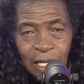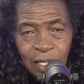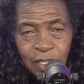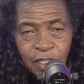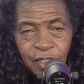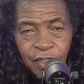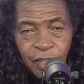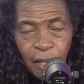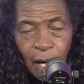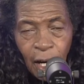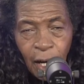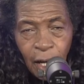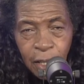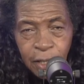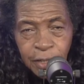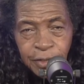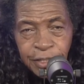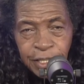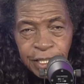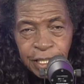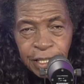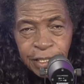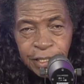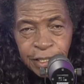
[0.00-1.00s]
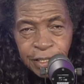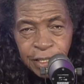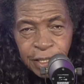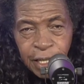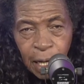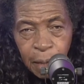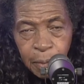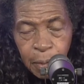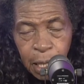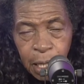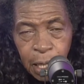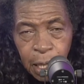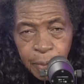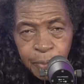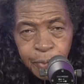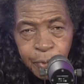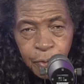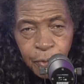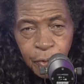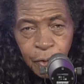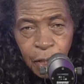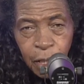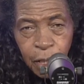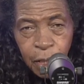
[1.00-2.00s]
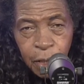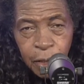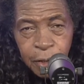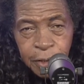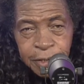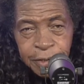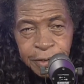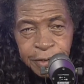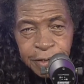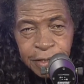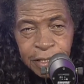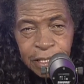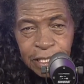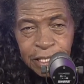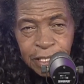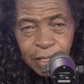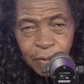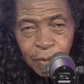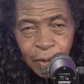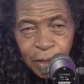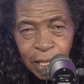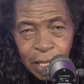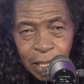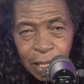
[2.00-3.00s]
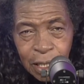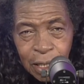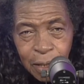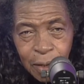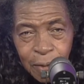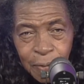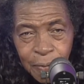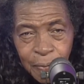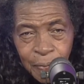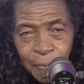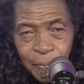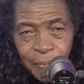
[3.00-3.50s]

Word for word: saw Jesus coming up the road, they said, well,